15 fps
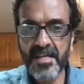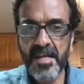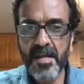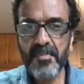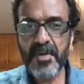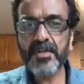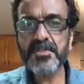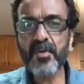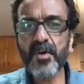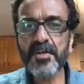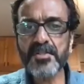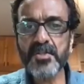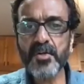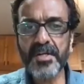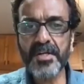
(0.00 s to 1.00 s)
Because what
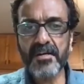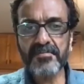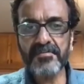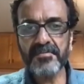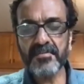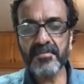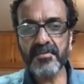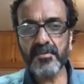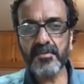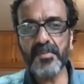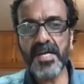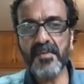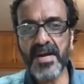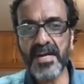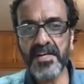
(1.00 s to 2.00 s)
is good enough to be
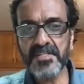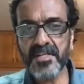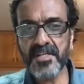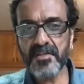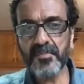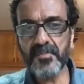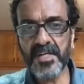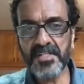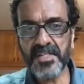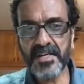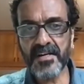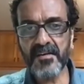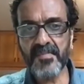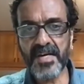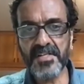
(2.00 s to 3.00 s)
a manager, to be a
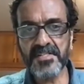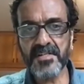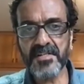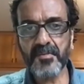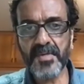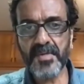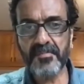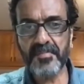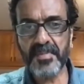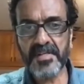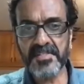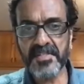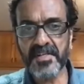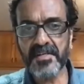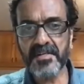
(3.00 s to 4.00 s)
general manager, to be a
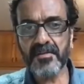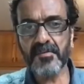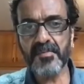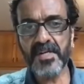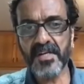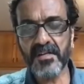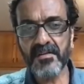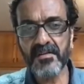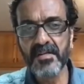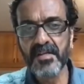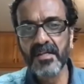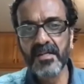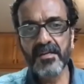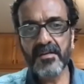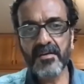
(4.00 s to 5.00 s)
president, to be a,
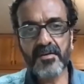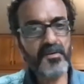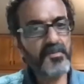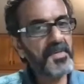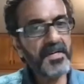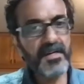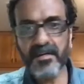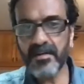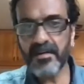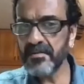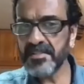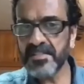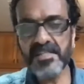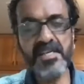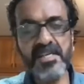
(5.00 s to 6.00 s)
you know, to be a
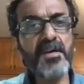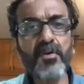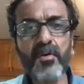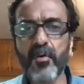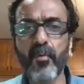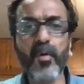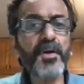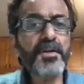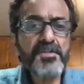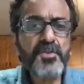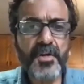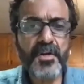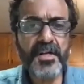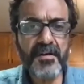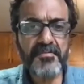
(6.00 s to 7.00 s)
CEO? What is
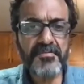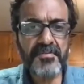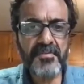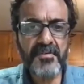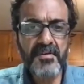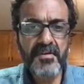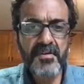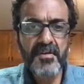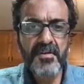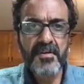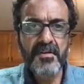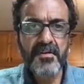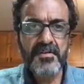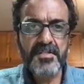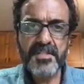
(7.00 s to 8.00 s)
good enough?
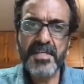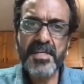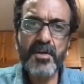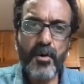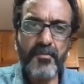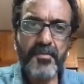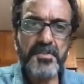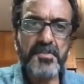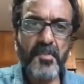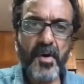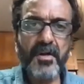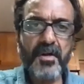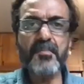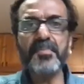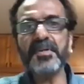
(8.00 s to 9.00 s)
CEO of a
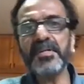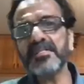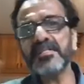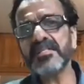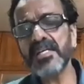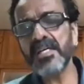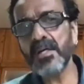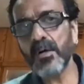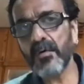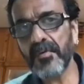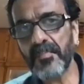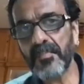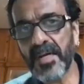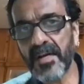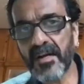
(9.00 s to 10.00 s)
small company, CEO of a
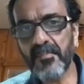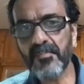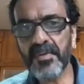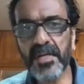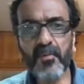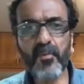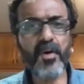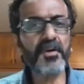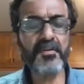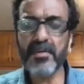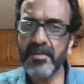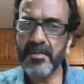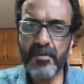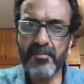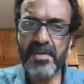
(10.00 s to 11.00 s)
big company, what?
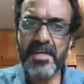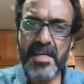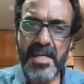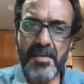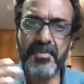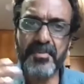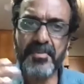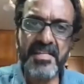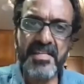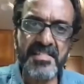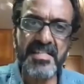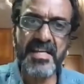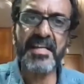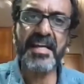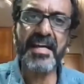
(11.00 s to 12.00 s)
You know, we keep
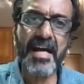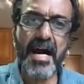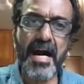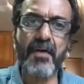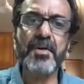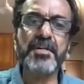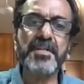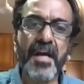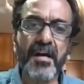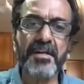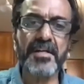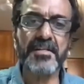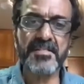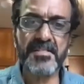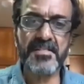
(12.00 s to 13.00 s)
resetting our
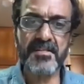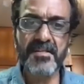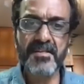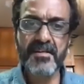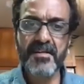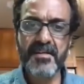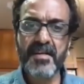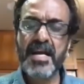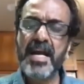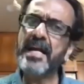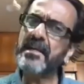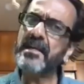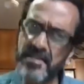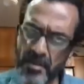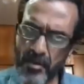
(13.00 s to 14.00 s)
targets.
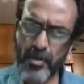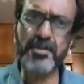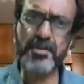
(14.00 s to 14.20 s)
And it's a good